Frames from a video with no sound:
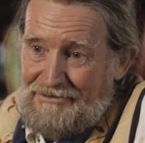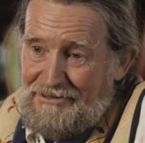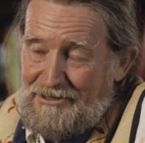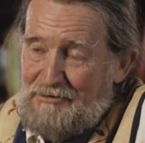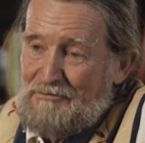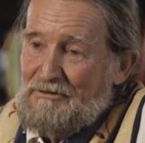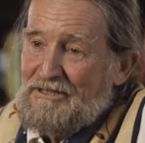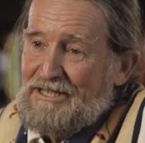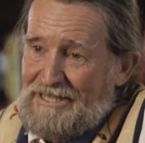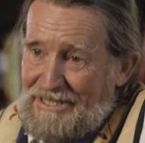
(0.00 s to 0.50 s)

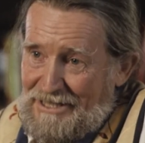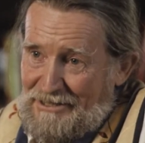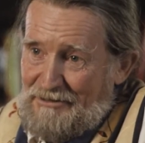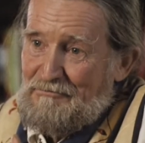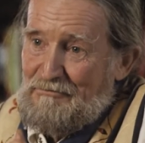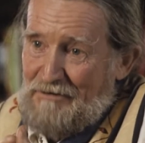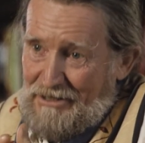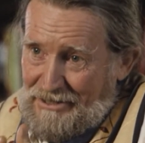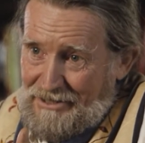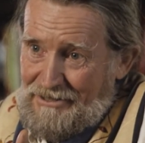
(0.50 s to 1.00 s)
You want to get it
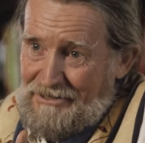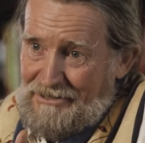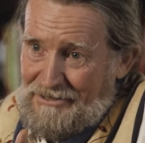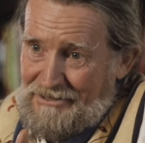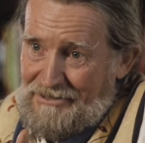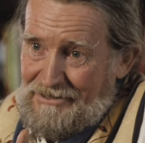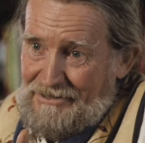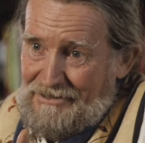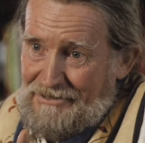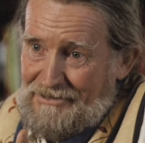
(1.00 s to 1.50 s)
right
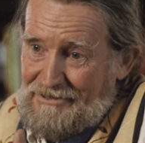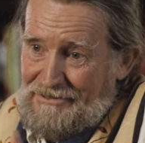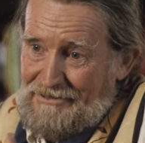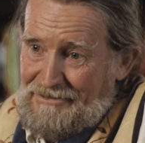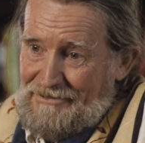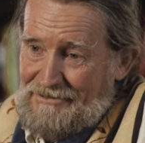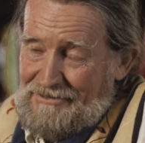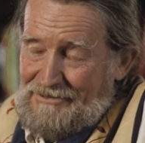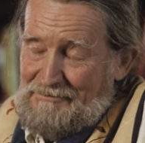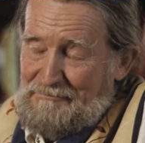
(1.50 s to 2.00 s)

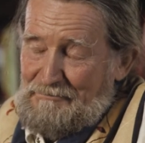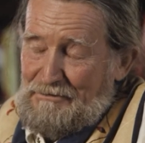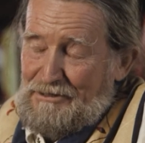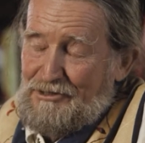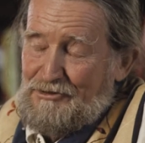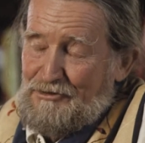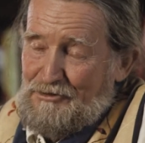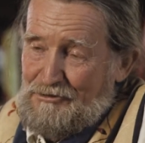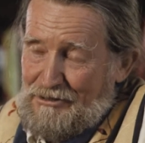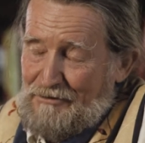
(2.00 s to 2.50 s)

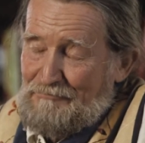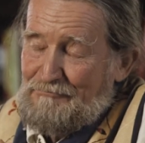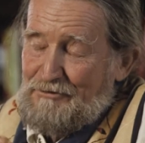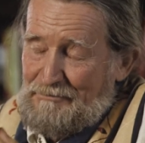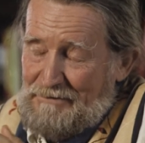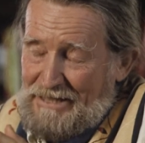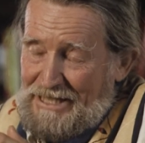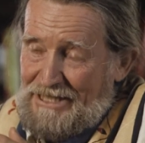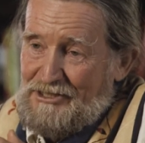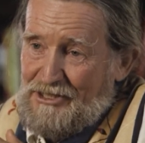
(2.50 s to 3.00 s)
because you come
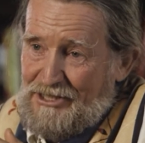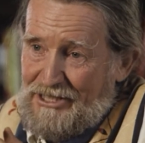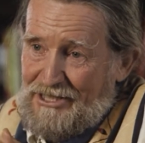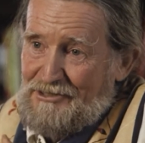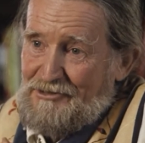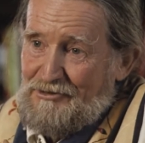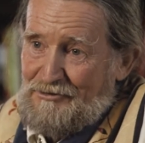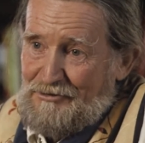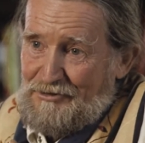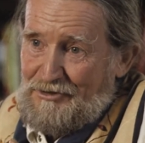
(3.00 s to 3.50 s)
from an
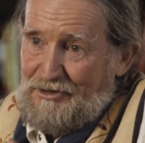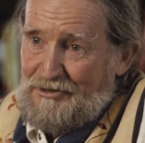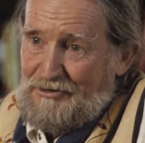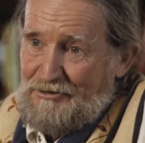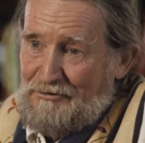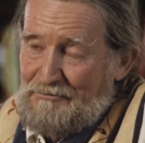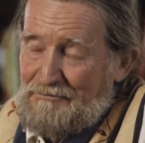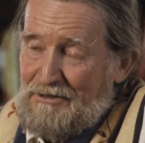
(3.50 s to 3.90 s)
educational system